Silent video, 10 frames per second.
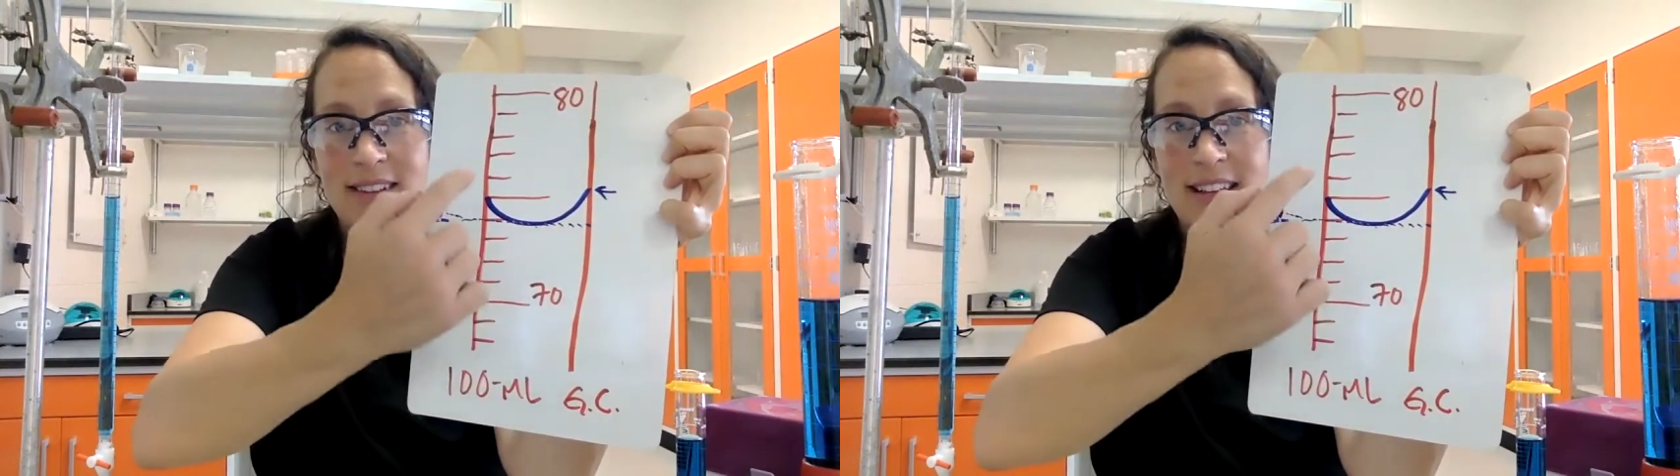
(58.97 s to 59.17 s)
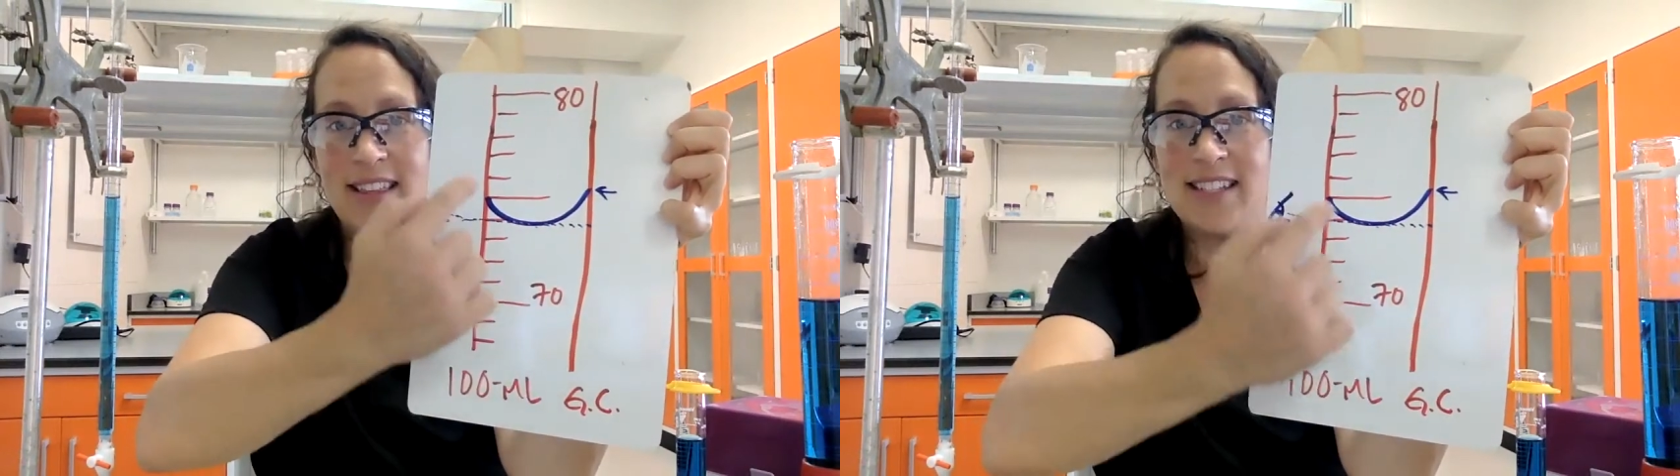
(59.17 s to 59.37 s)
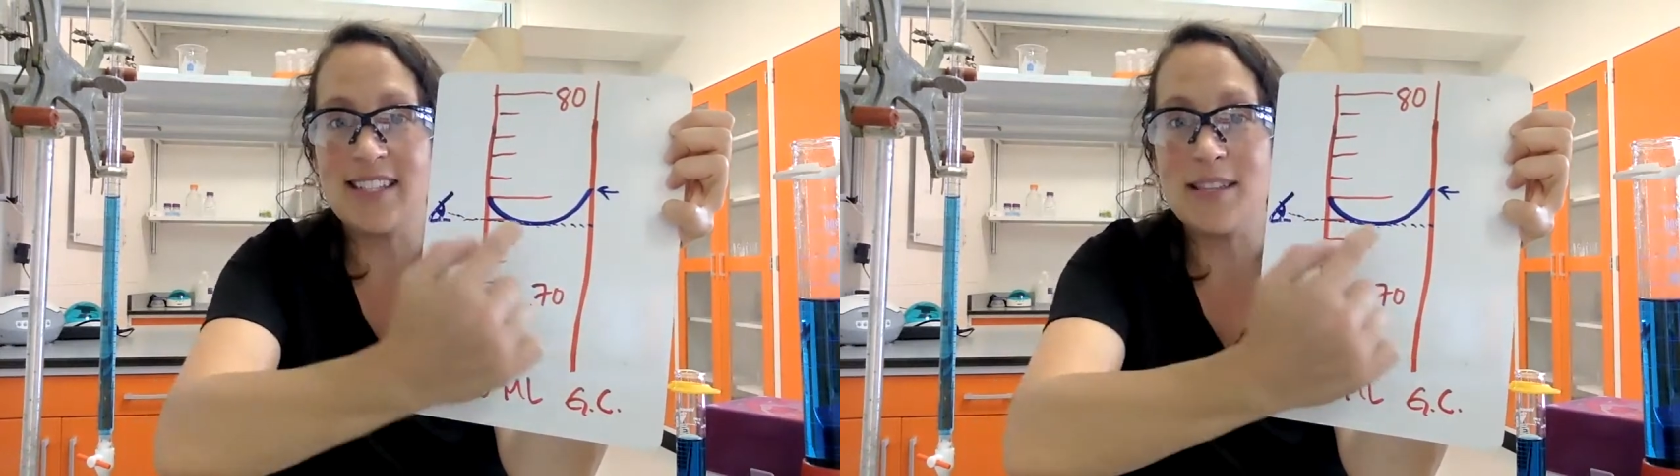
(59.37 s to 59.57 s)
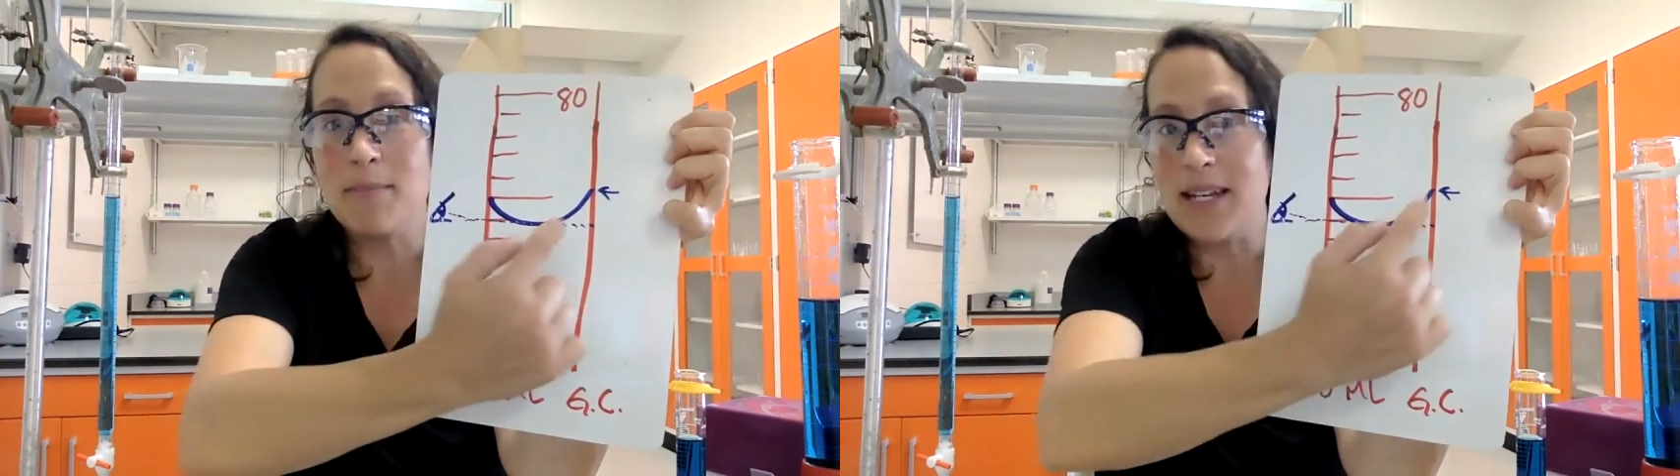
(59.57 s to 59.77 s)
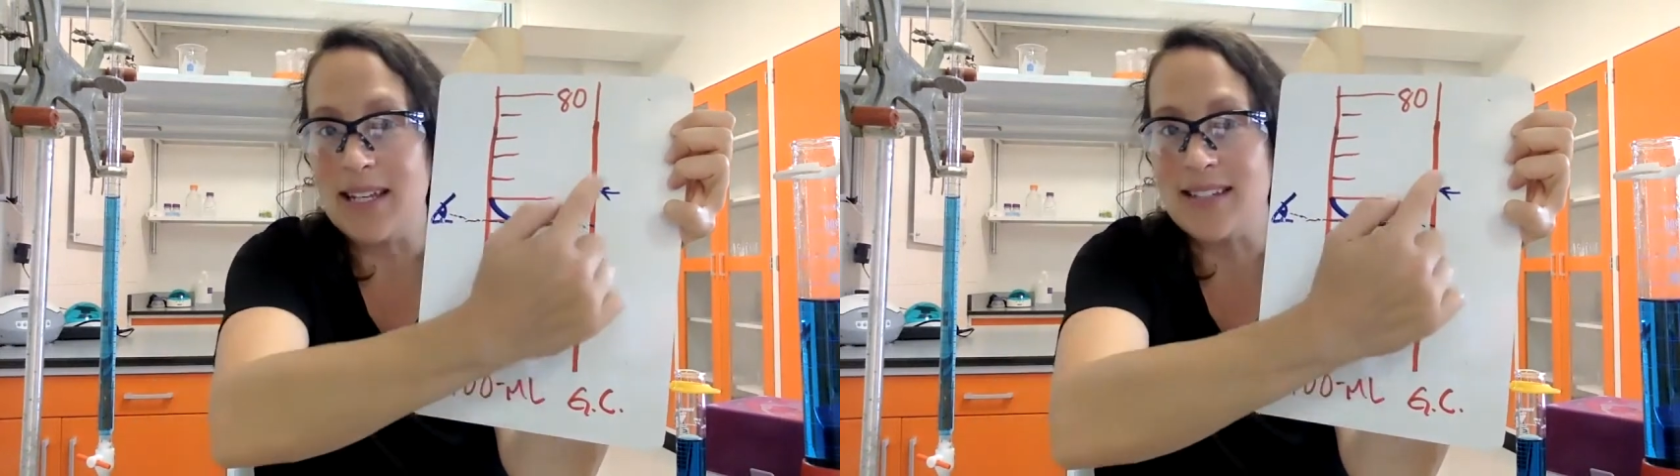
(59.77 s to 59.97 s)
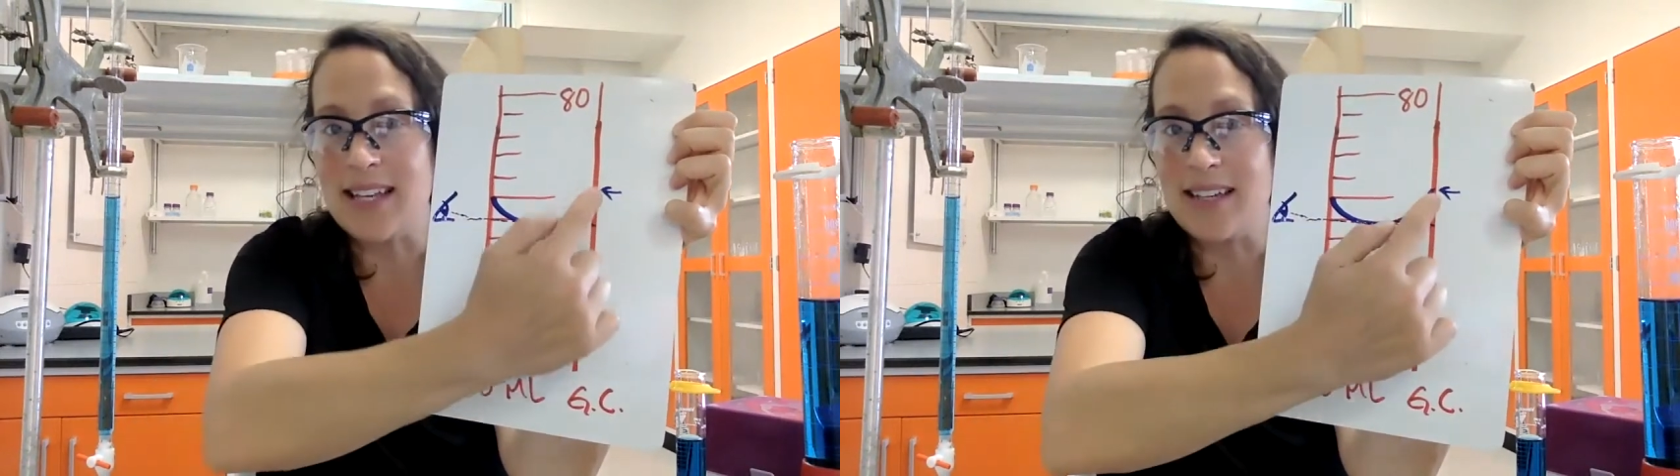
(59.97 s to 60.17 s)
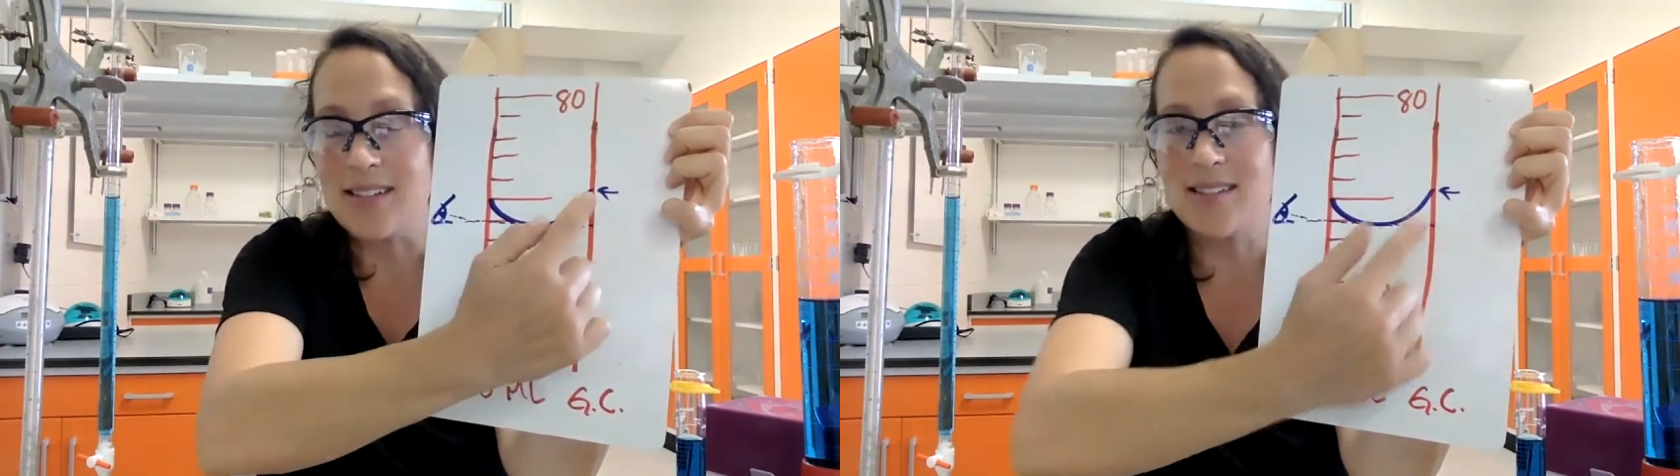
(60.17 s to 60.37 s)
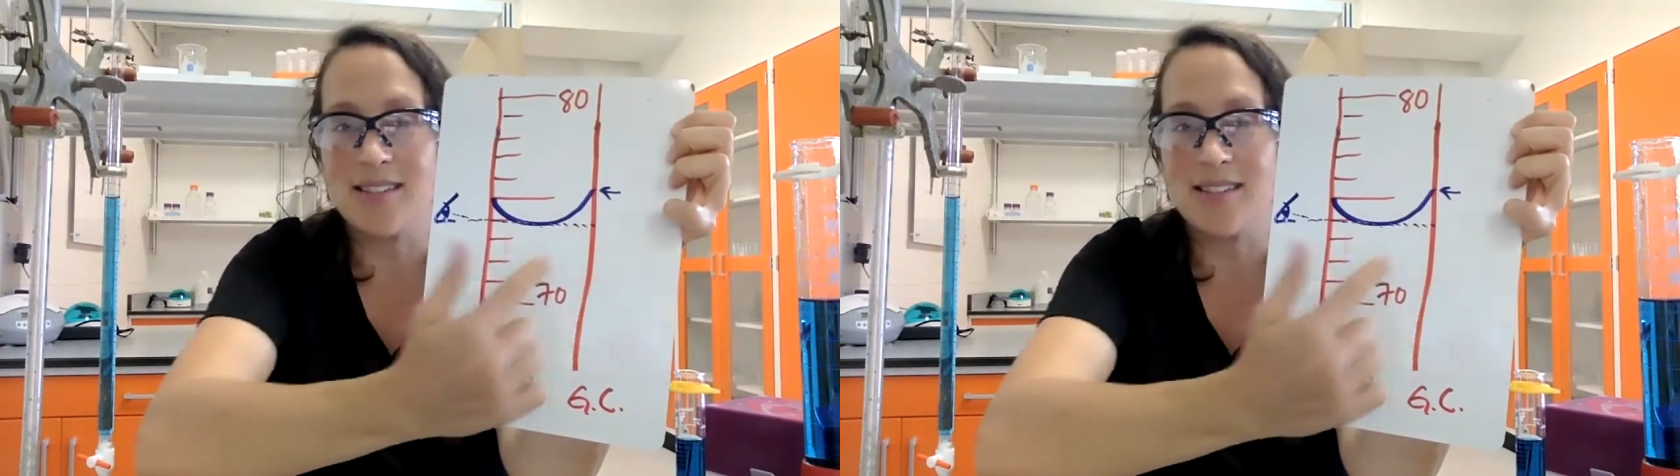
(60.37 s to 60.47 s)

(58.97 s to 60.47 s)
and this is the meniscus.